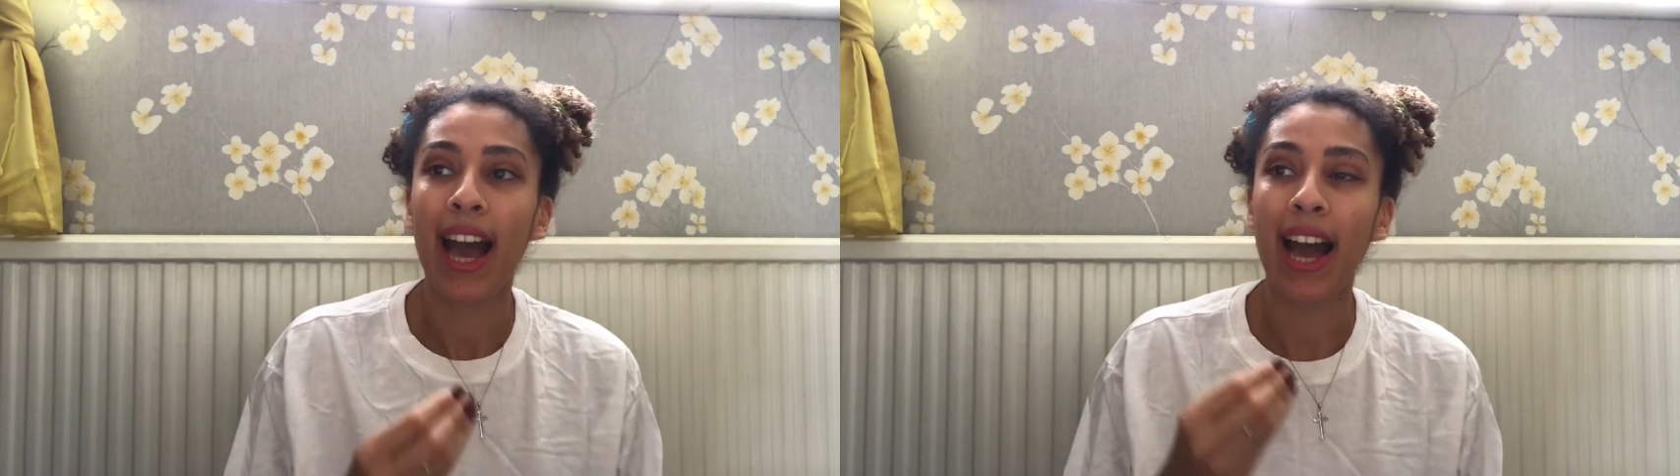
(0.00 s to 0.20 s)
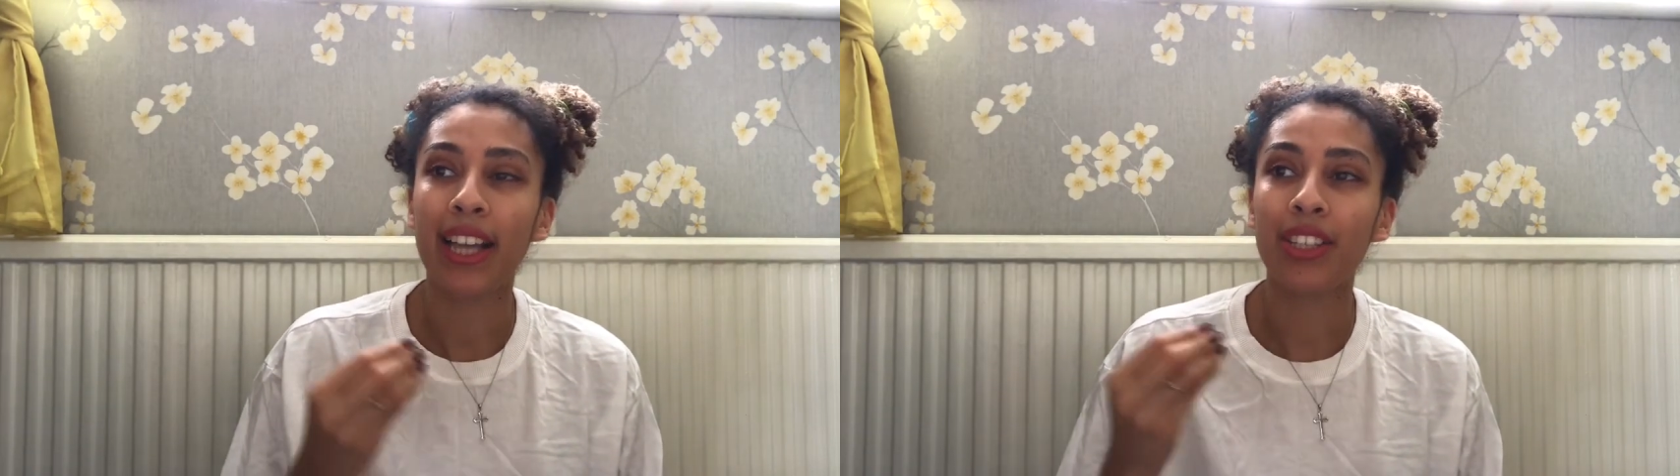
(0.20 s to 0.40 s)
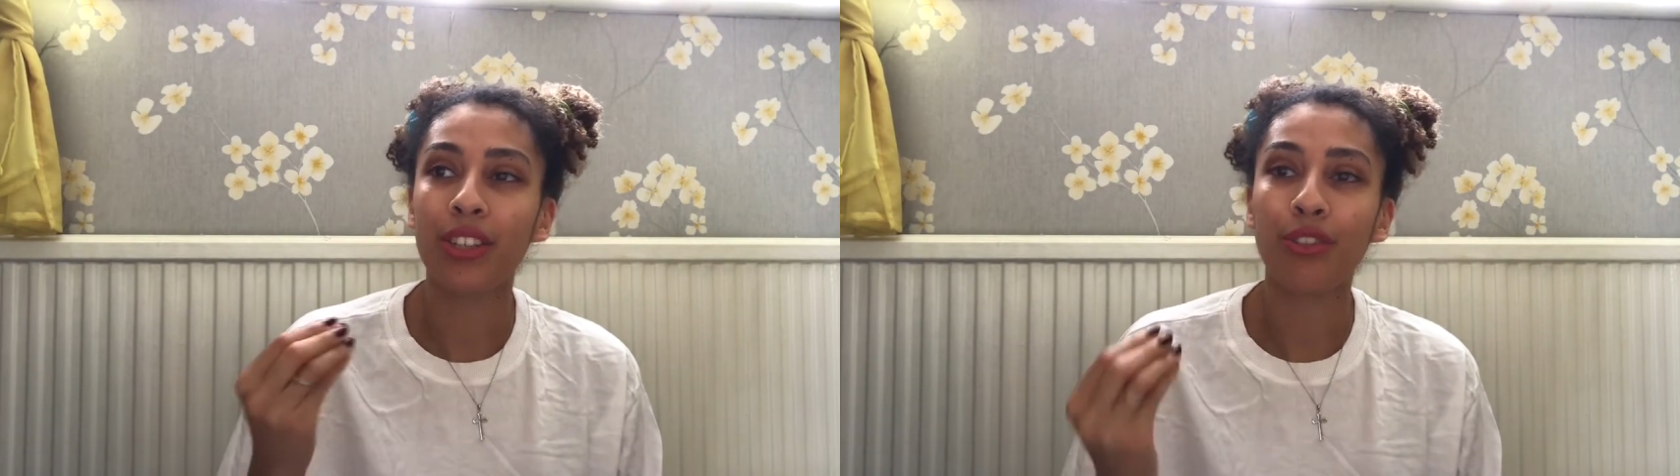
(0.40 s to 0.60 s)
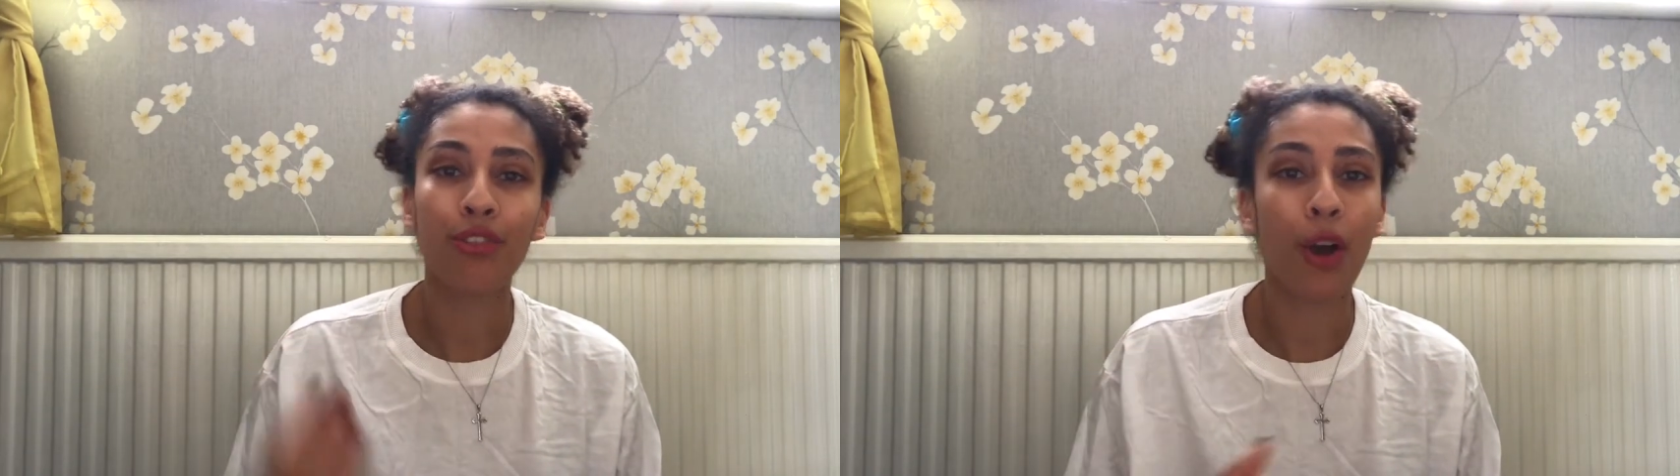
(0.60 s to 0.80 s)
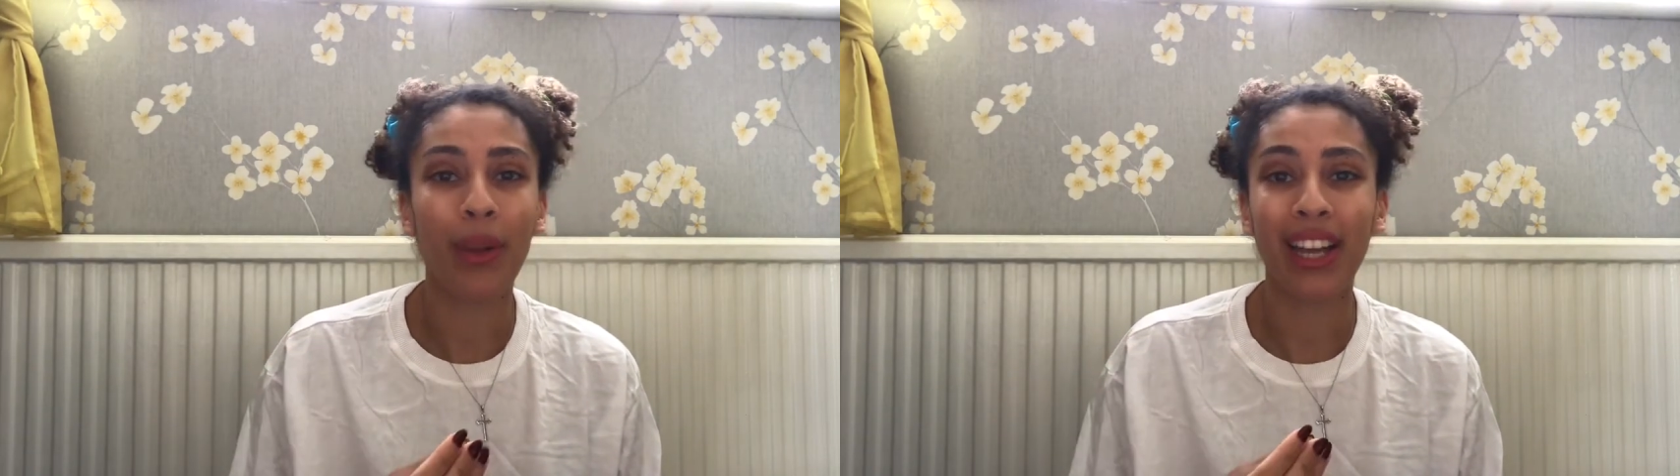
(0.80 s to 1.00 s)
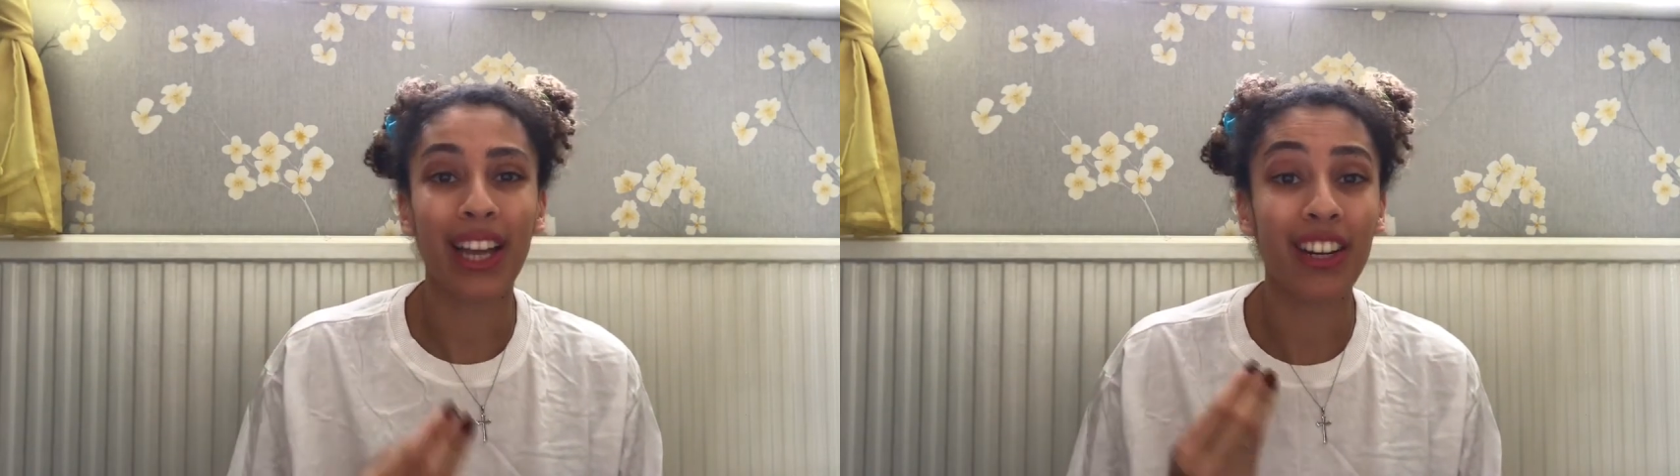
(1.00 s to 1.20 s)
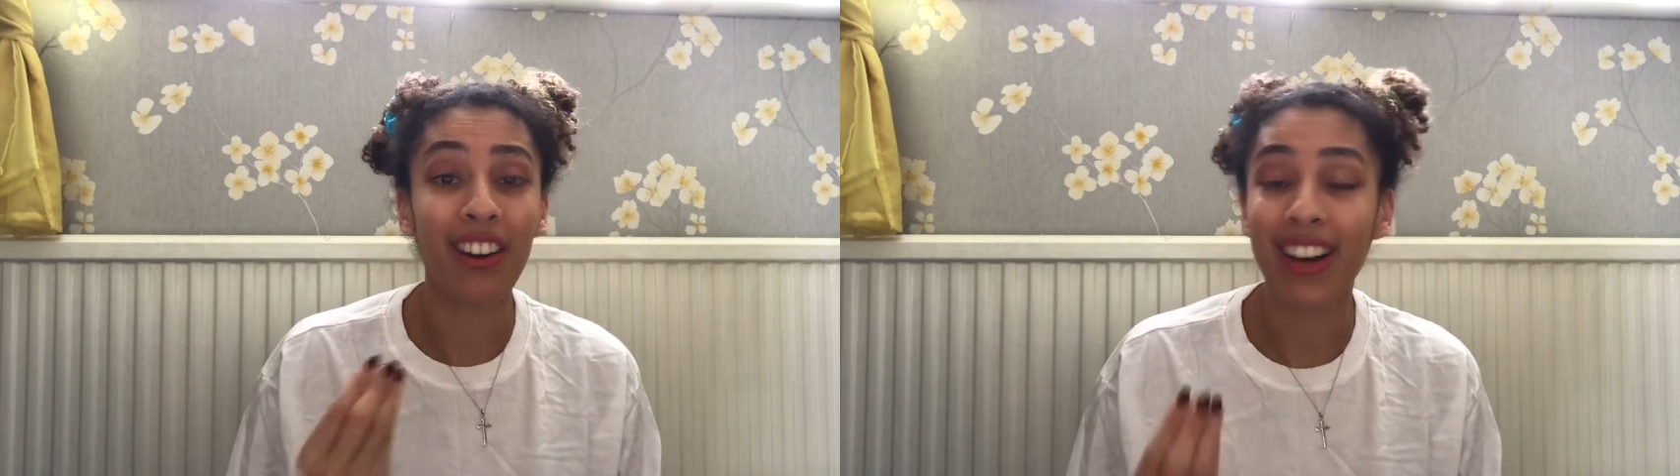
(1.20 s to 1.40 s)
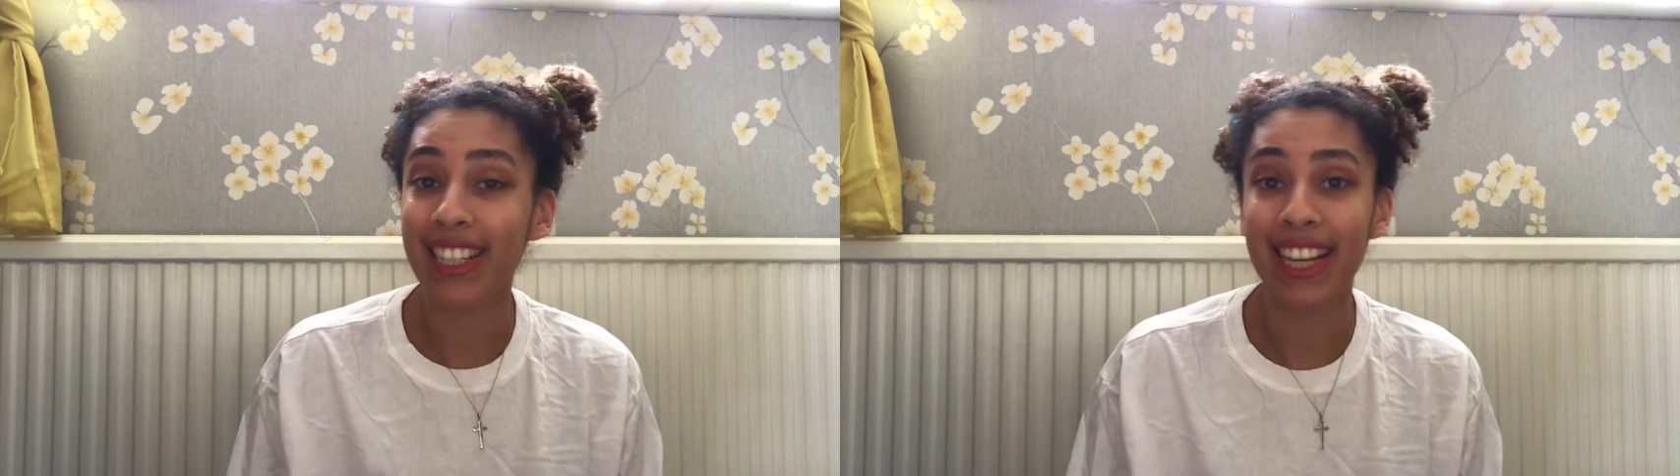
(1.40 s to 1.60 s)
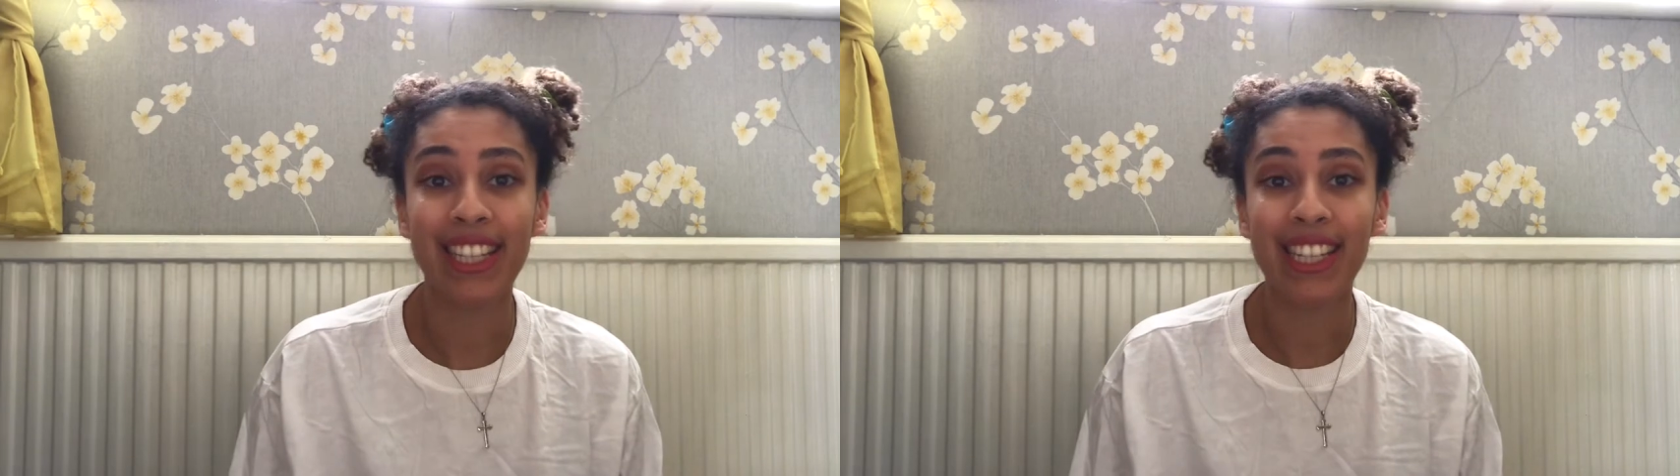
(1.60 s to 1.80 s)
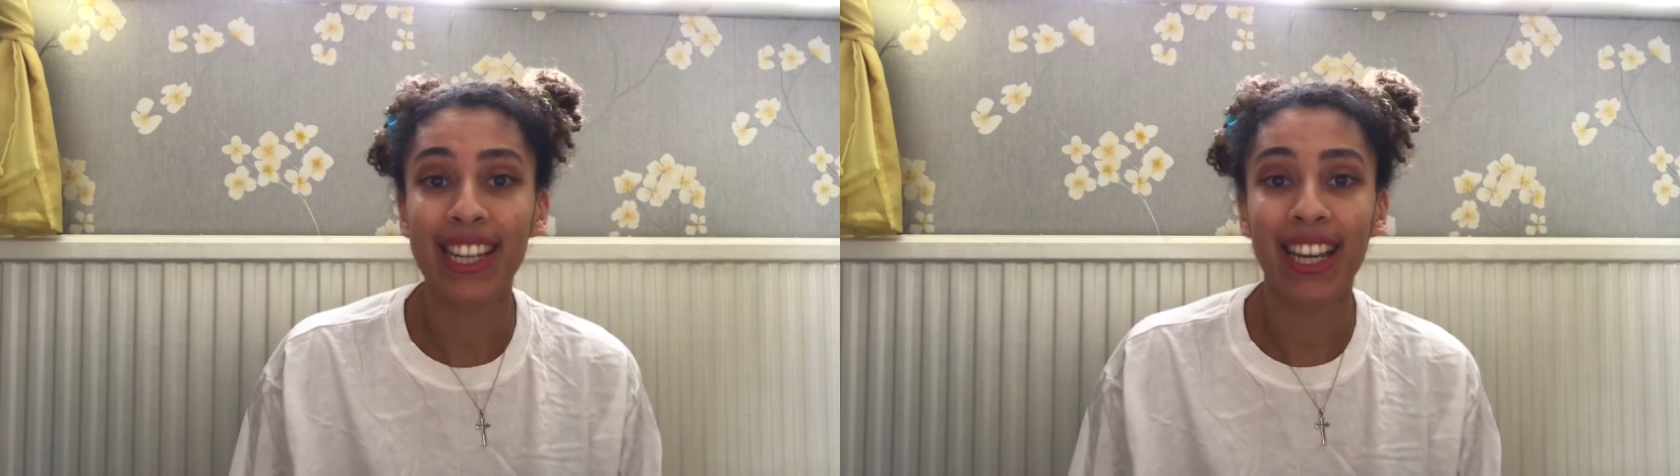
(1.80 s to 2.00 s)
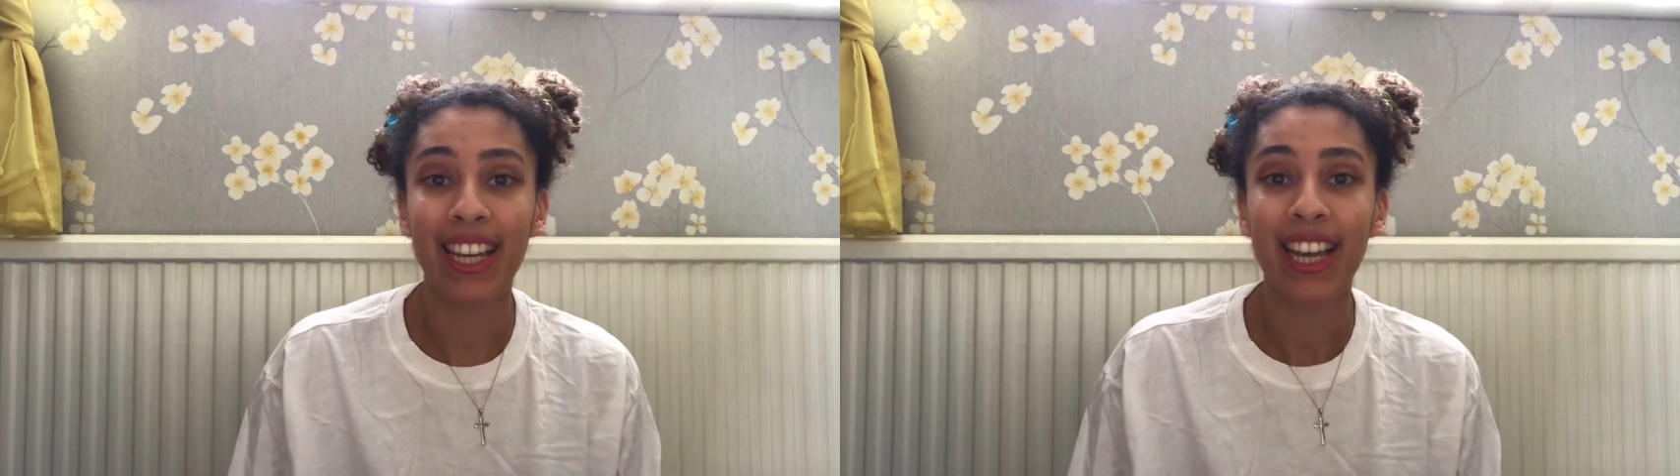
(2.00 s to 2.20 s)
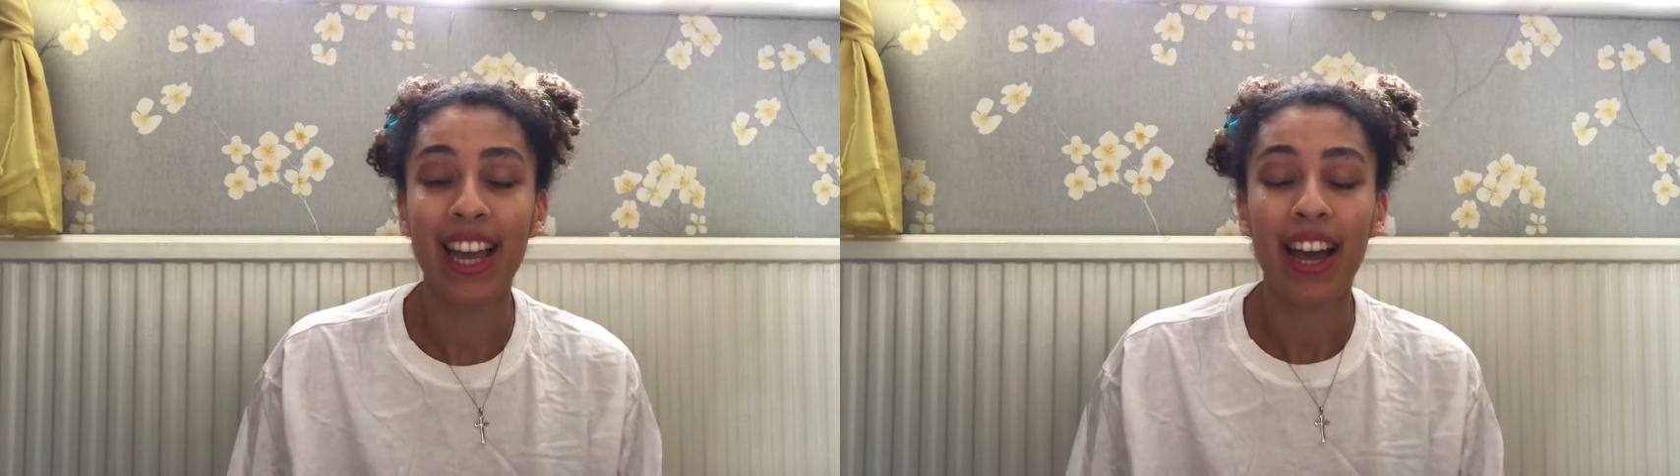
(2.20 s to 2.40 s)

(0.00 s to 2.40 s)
and growing in our identity